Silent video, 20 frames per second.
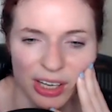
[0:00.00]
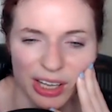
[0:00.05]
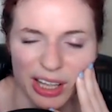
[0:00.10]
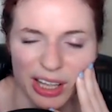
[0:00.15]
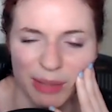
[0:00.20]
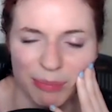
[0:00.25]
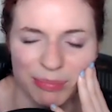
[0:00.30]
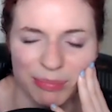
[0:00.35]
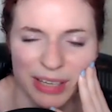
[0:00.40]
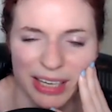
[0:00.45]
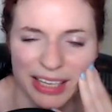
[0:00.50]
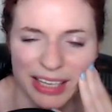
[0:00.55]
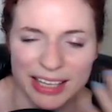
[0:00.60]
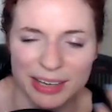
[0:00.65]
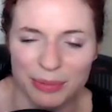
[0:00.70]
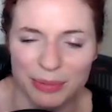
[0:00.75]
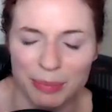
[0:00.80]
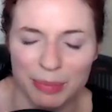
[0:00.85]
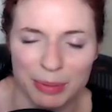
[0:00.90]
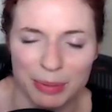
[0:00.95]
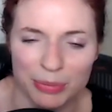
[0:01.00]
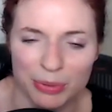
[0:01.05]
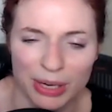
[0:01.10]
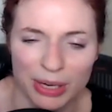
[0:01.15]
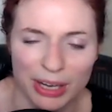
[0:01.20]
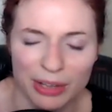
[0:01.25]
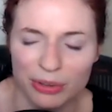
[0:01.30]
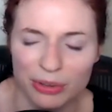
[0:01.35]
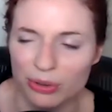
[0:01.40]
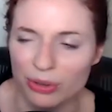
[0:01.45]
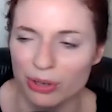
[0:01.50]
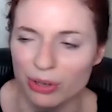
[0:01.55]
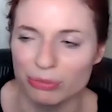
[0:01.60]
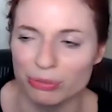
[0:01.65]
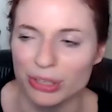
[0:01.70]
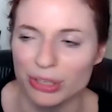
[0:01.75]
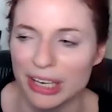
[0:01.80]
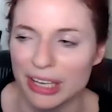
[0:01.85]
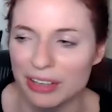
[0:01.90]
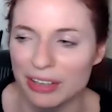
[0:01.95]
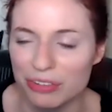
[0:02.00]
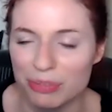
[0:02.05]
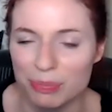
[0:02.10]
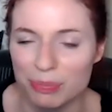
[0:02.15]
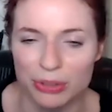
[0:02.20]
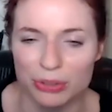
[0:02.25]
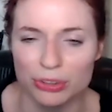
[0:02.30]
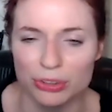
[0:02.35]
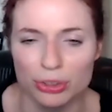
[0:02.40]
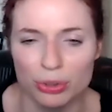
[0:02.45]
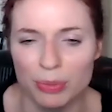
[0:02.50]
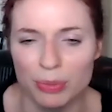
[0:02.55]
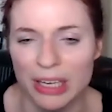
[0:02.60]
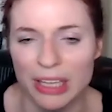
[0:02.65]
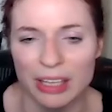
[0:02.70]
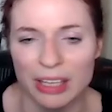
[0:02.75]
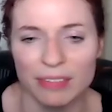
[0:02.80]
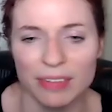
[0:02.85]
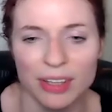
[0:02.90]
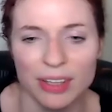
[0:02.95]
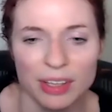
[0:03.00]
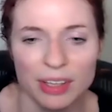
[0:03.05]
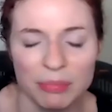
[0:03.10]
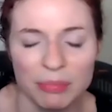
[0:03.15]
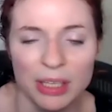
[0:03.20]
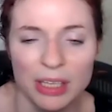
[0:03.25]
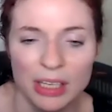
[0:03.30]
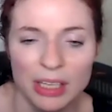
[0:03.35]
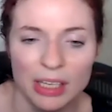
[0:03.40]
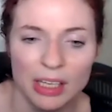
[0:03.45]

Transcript: I can't remember how they're all phrased, but there's so many of them.